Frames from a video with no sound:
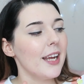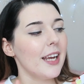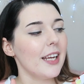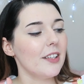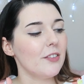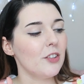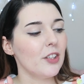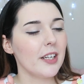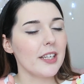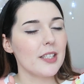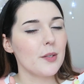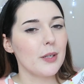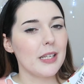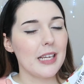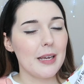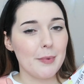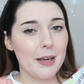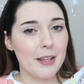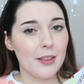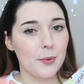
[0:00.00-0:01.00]
And if you guys want to
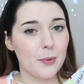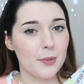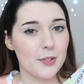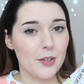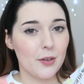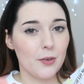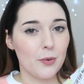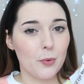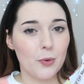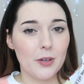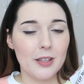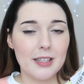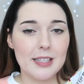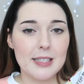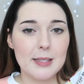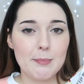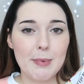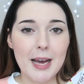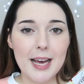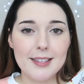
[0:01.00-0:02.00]
hear my thoughts on all of
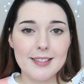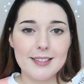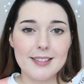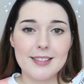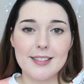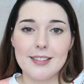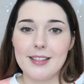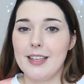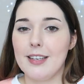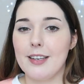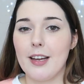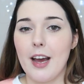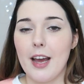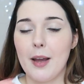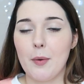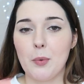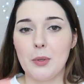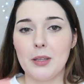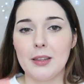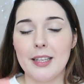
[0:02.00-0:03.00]
these masks, then
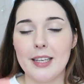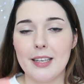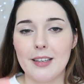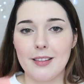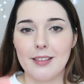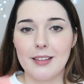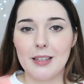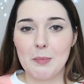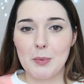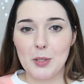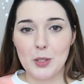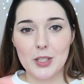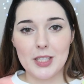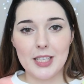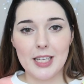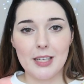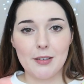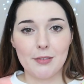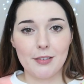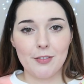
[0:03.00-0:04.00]
I will link the
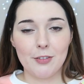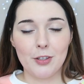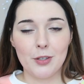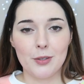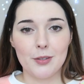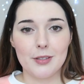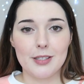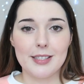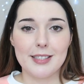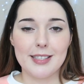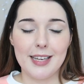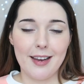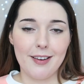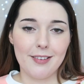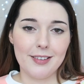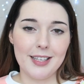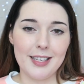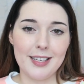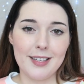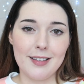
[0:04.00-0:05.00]
Boutique reviews
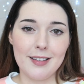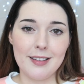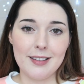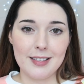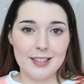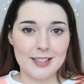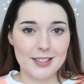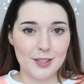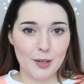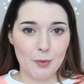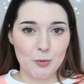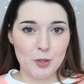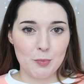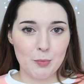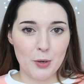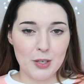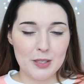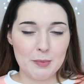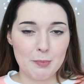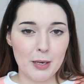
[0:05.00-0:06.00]
down in the description
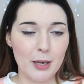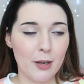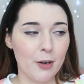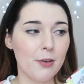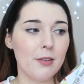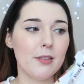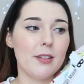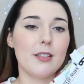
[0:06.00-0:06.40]
box below.